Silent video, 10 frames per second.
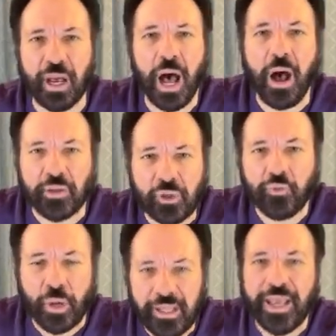How
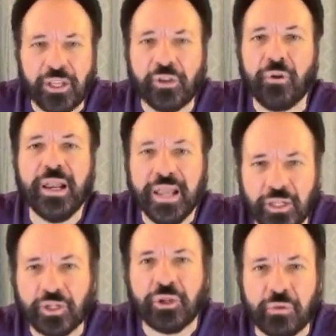does, what is
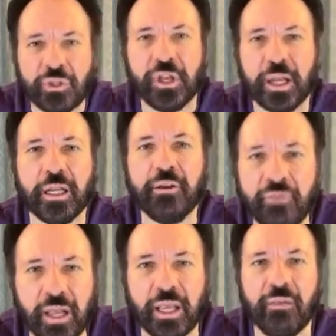religious Christianity
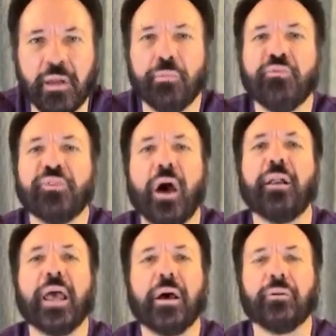really? And then we
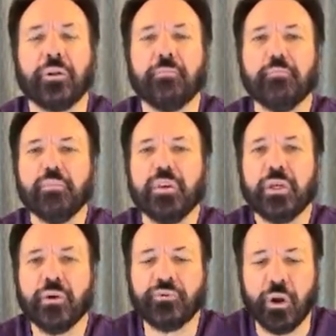found out
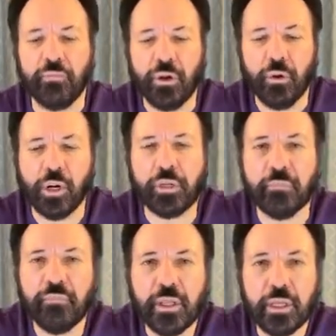from the Lord
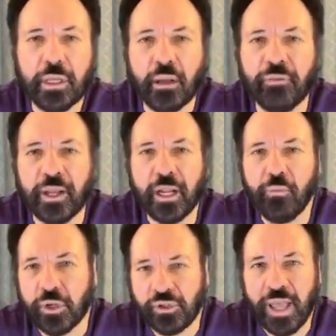that
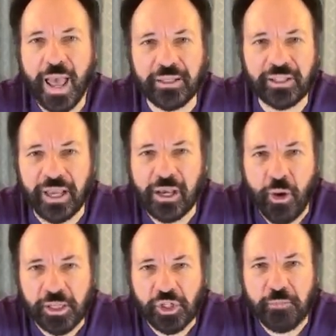it was the
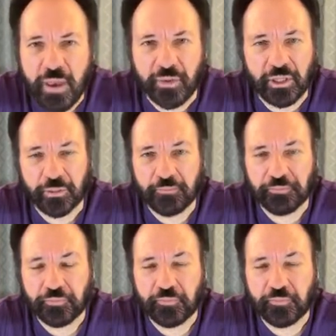Antichrist spirit.